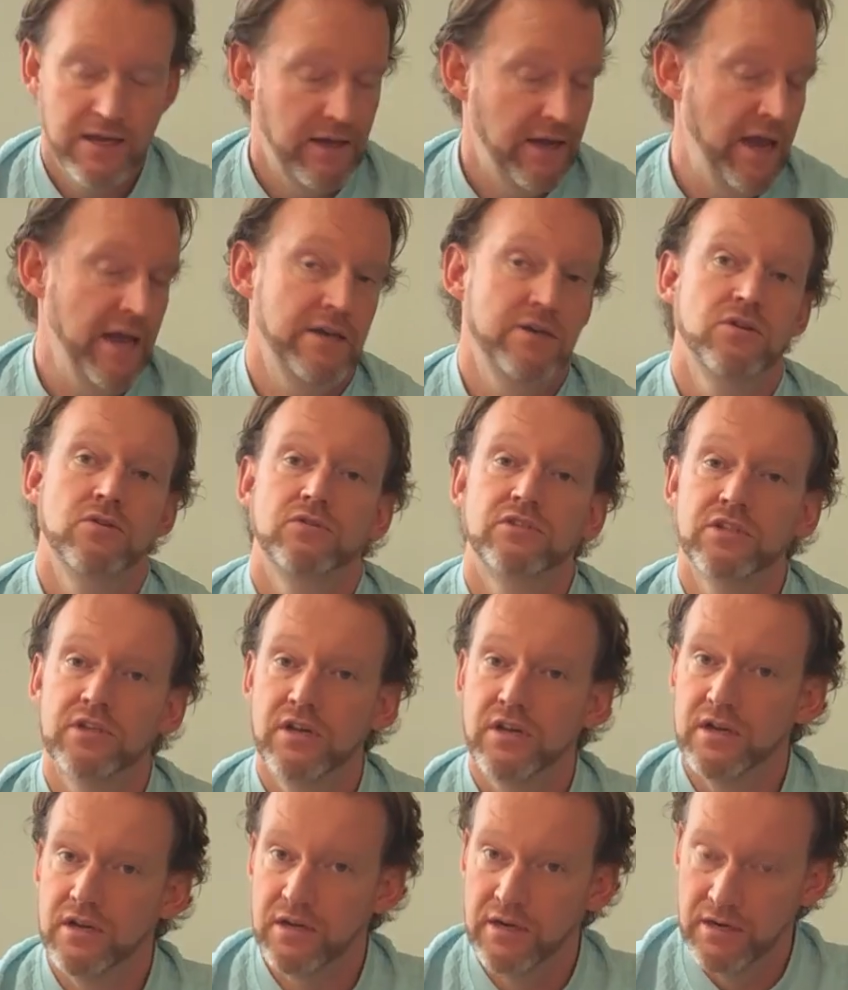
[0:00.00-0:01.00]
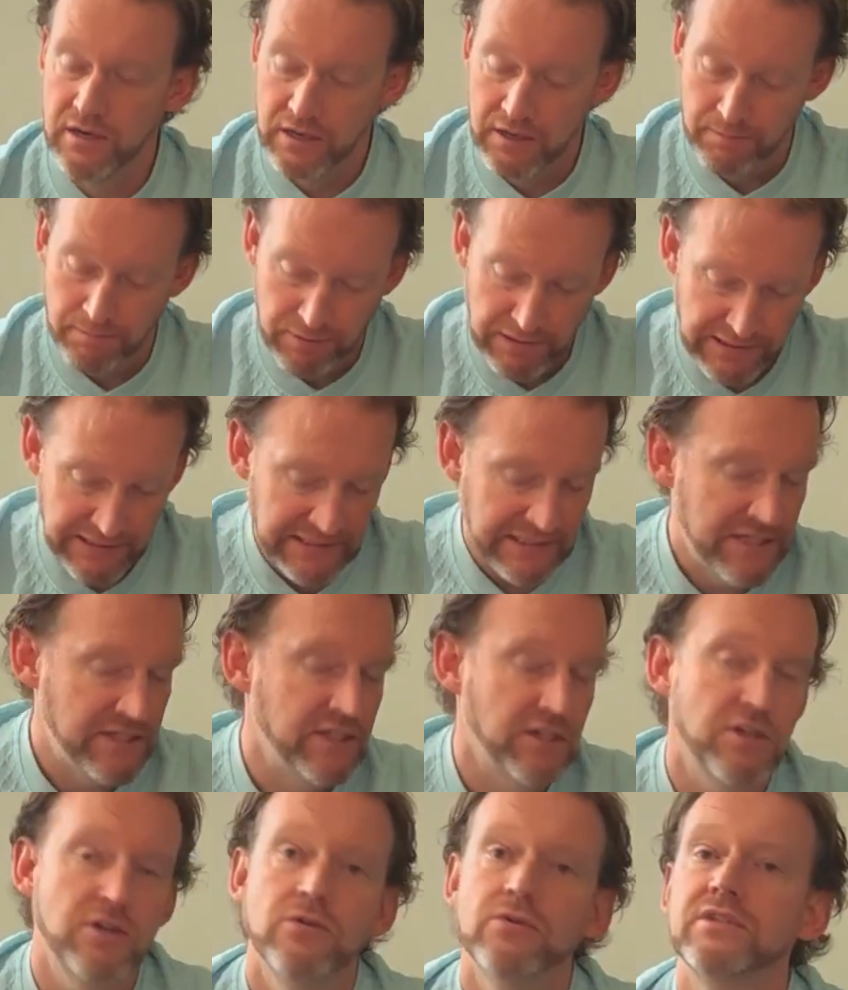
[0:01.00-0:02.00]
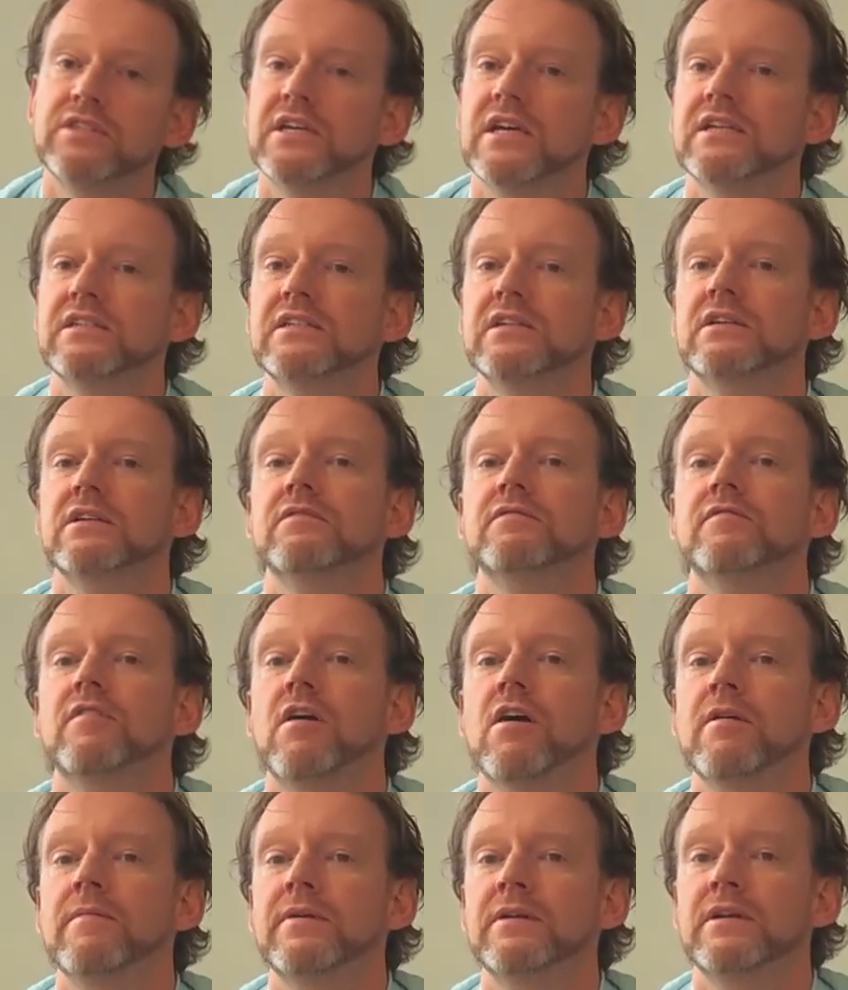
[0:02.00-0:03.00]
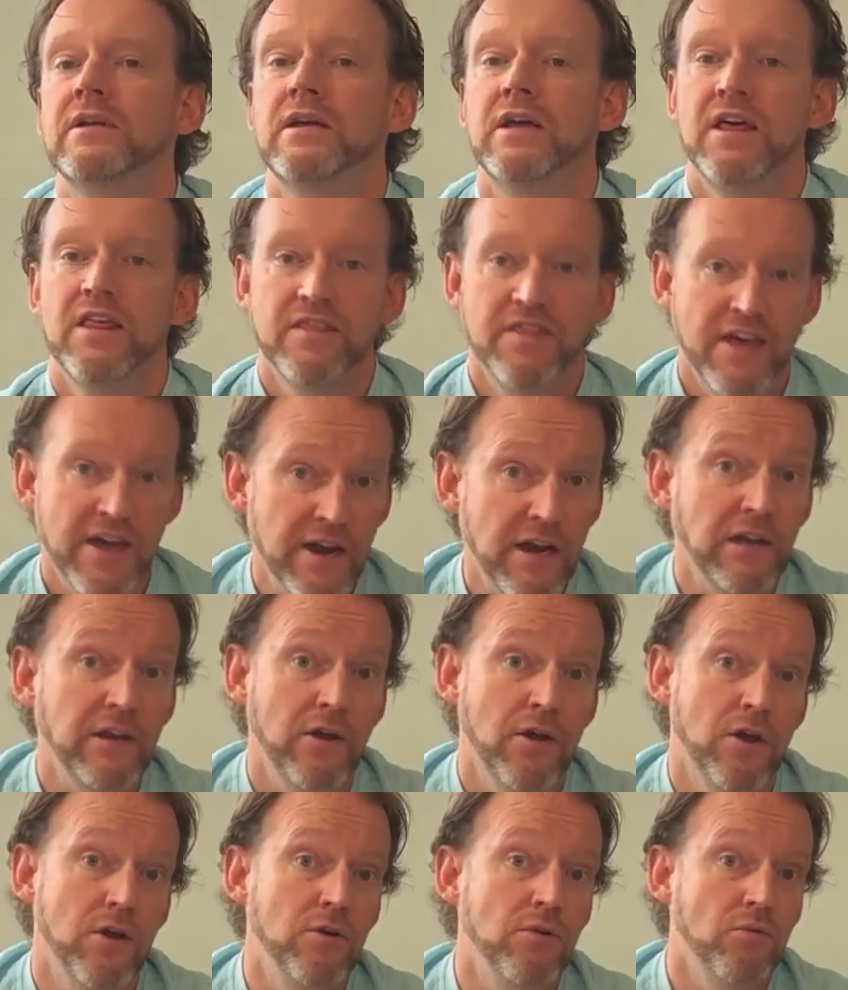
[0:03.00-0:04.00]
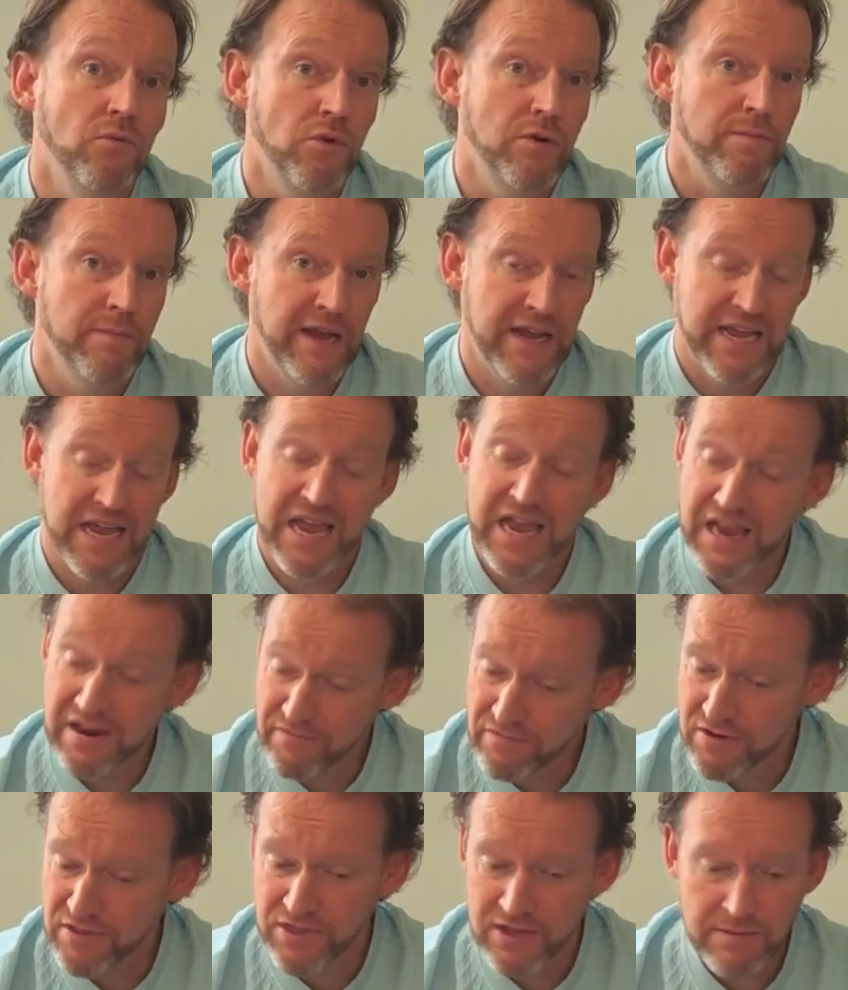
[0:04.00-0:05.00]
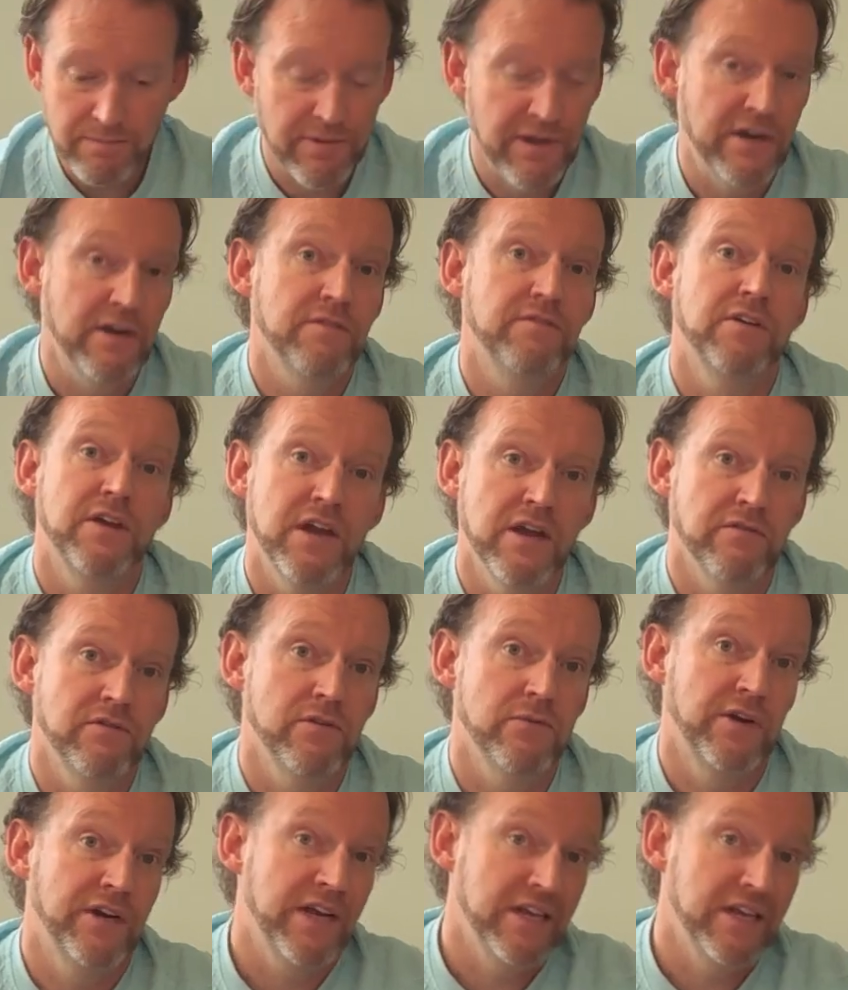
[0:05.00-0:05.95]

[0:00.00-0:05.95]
and you did it in a completely secure testing environment, that alone would make everything better for everyone.